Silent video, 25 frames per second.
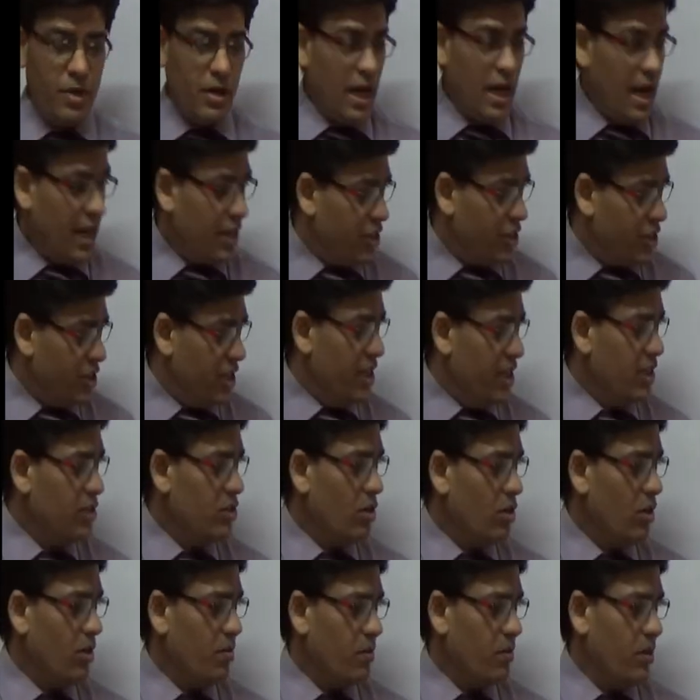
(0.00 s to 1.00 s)
exchange
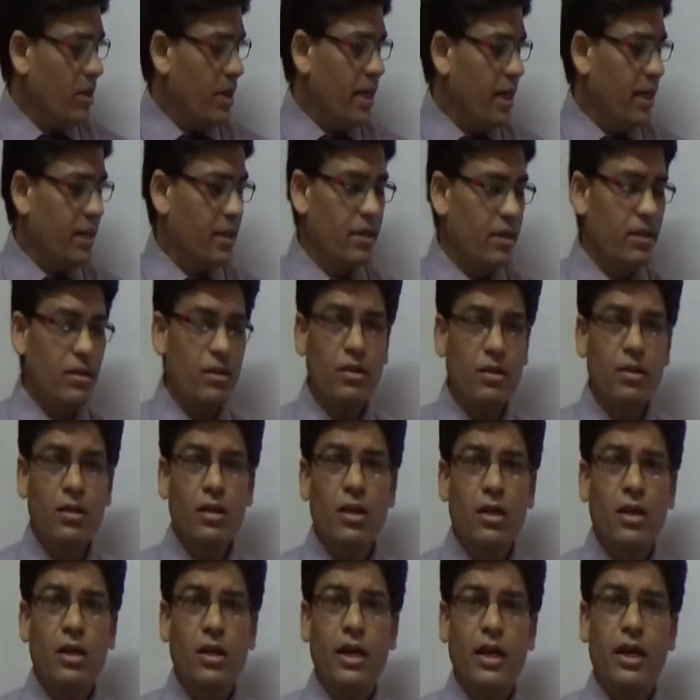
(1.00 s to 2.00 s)
of product.
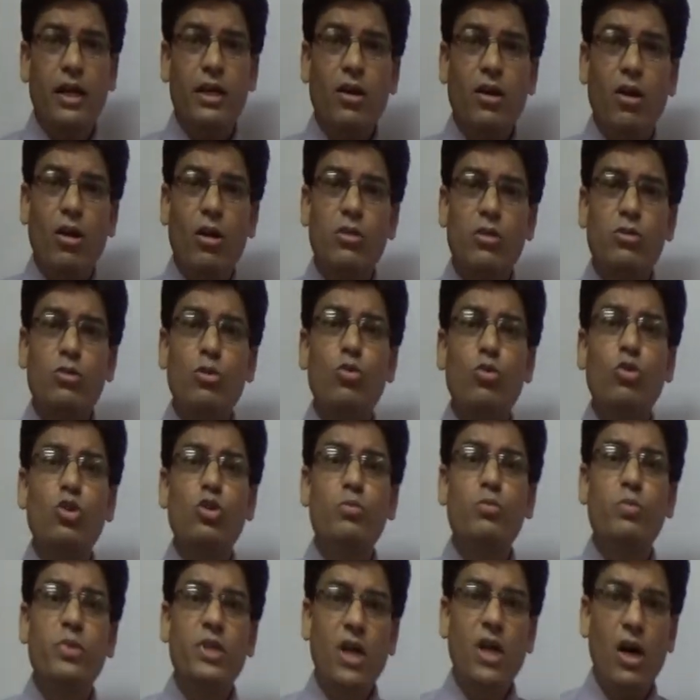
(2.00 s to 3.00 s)
It also
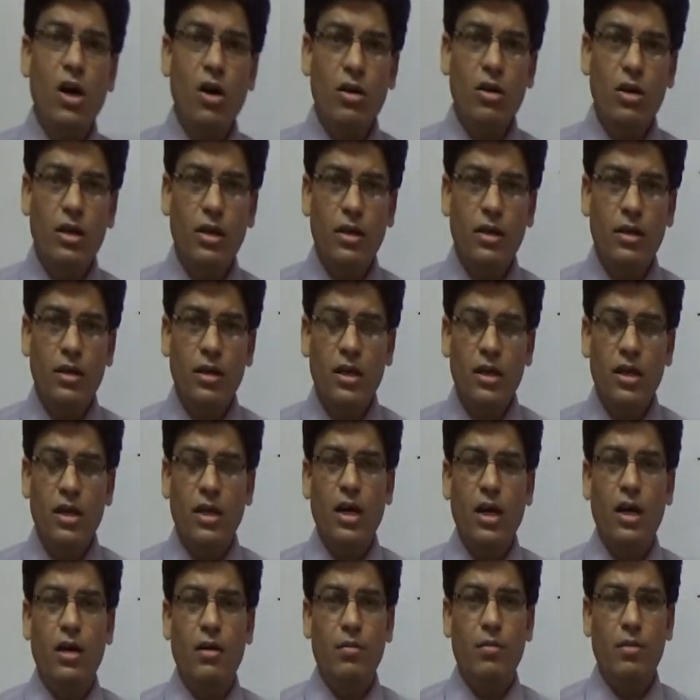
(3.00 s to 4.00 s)
goes beyond.
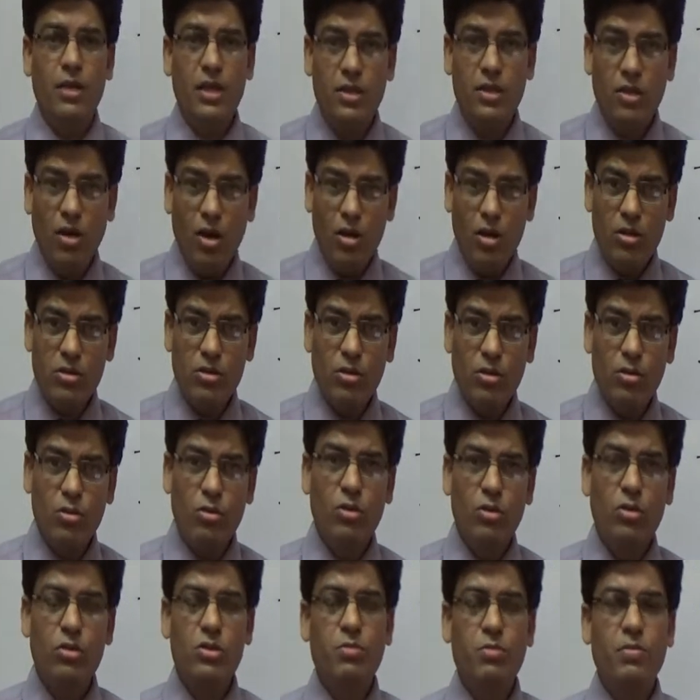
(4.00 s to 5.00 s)
It also
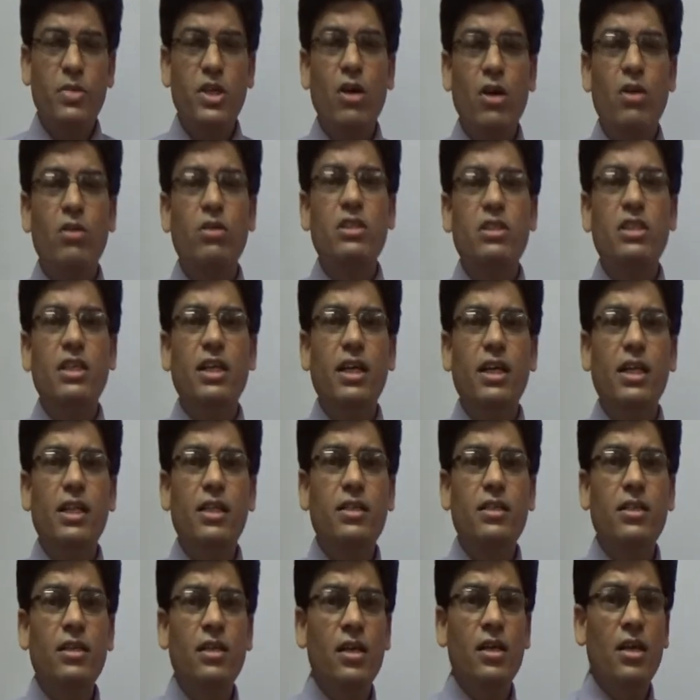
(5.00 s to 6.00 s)
goes beyond
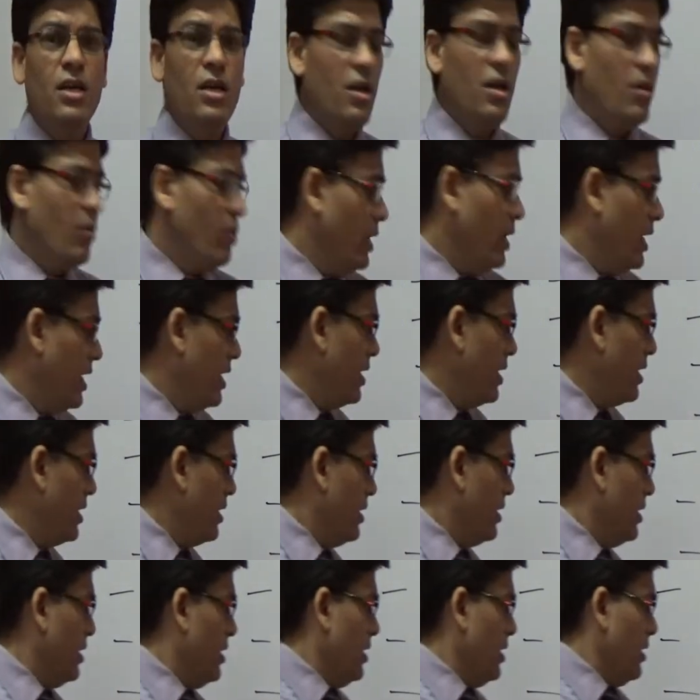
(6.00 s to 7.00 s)
sales,
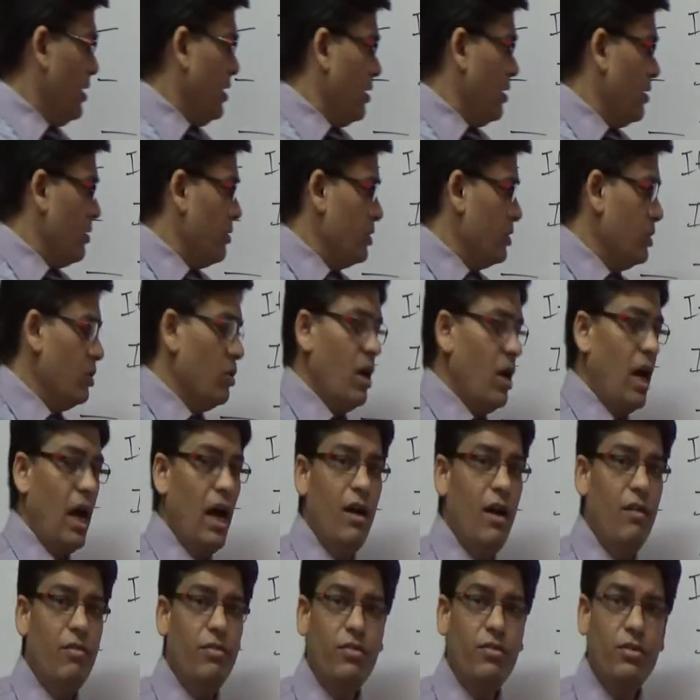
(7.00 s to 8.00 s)
where you
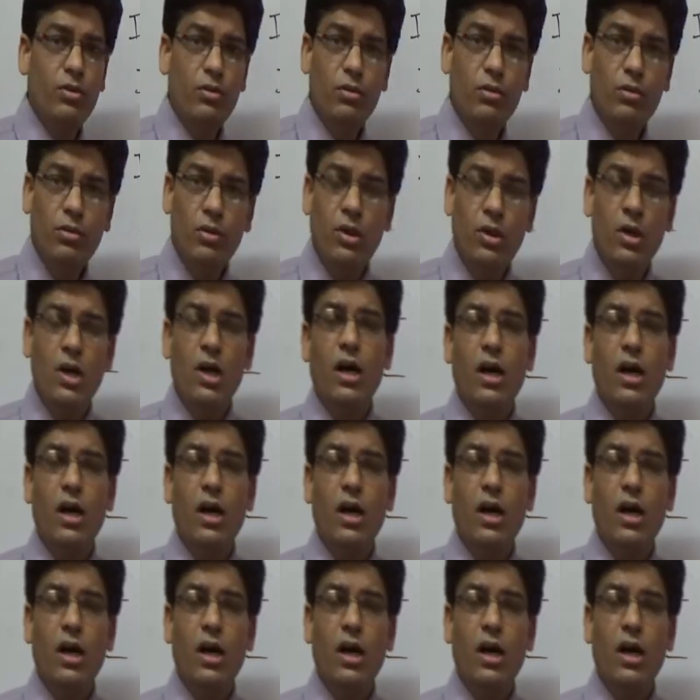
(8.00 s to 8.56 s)
have to